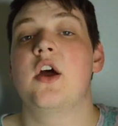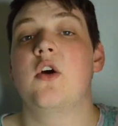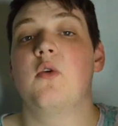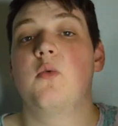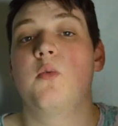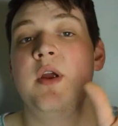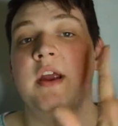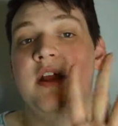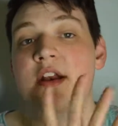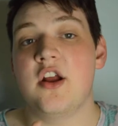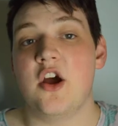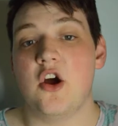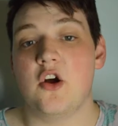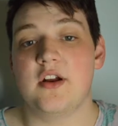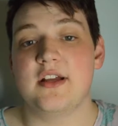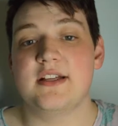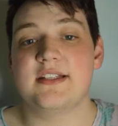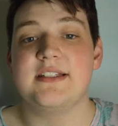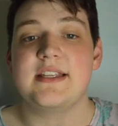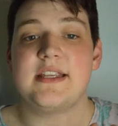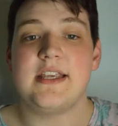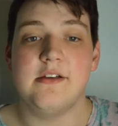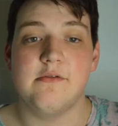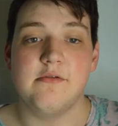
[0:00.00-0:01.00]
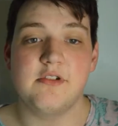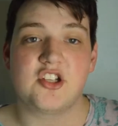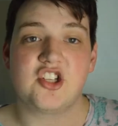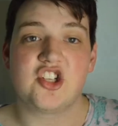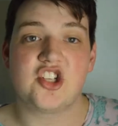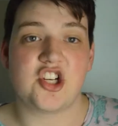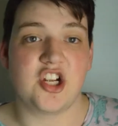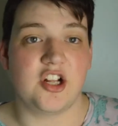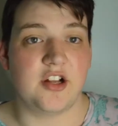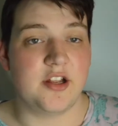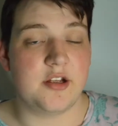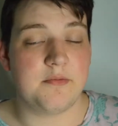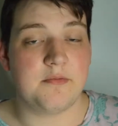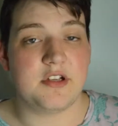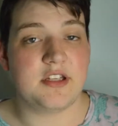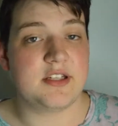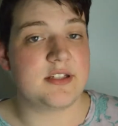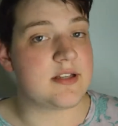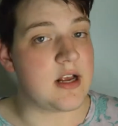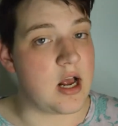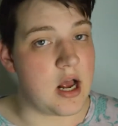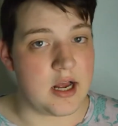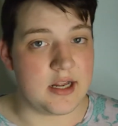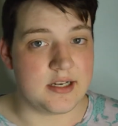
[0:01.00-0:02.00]
we noticed he was chilling with
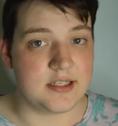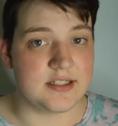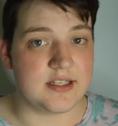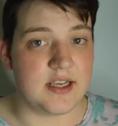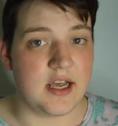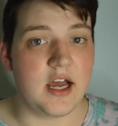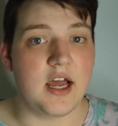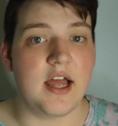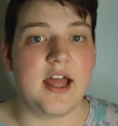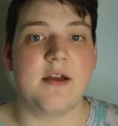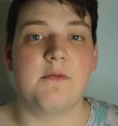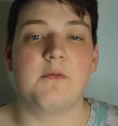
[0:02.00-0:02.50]
Sansa,